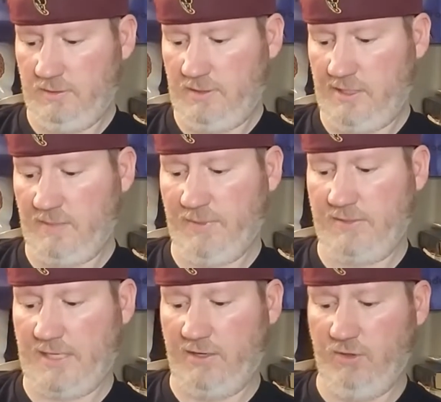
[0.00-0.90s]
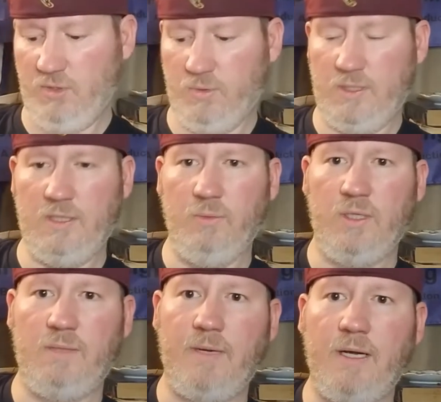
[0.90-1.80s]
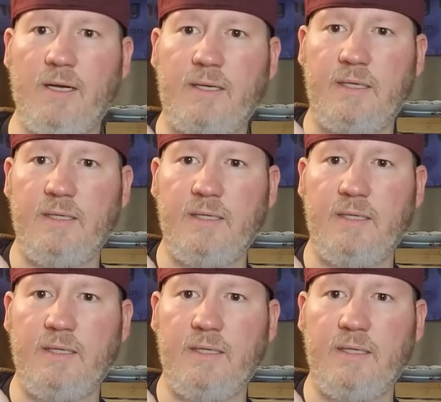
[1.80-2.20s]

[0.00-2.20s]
100% new wool mark.